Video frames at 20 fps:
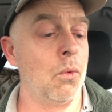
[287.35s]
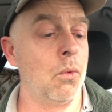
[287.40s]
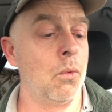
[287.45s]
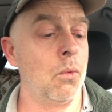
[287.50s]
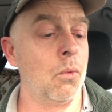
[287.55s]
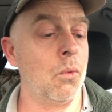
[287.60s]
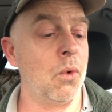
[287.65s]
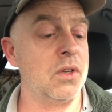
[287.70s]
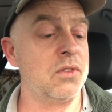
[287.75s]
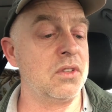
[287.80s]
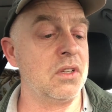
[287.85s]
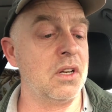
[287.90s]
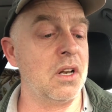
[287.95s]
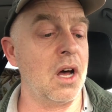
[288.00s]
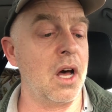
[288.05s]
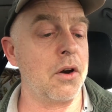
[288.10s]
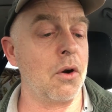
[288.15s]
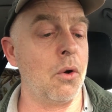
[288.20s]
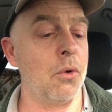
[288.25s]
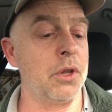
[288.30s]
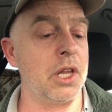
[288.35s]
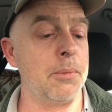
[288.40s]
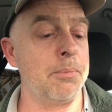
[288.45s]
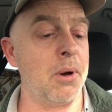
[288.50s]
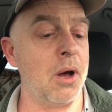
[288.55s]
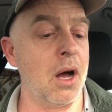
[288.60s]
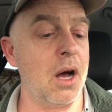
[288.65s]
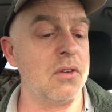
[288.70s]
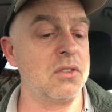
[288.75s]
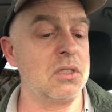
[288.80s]
Was not only
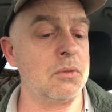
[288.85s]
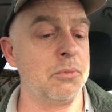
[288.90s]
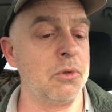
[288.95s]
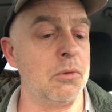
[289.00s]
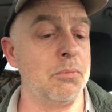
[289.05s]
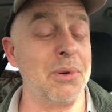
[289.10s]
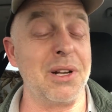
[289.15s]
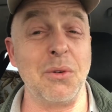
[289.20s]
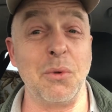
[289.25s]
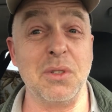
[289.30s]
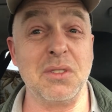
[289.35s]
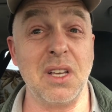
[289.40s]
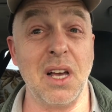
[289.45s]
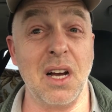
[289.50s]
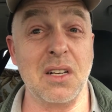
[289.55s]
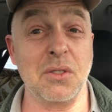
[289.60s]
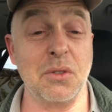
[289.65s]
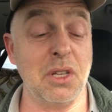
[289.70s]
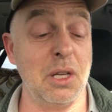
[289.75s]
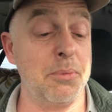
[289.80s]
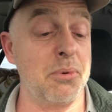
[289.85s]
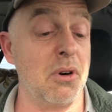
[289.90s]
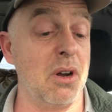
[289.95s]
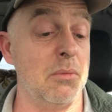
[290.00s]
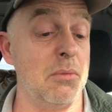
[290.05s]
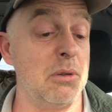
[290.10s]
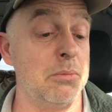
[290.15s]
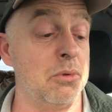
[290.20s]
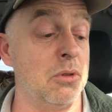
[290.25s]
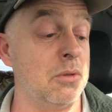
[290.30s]
possible, but it was actually
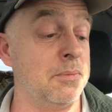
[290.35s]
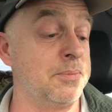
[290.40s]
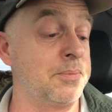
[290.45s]
probable.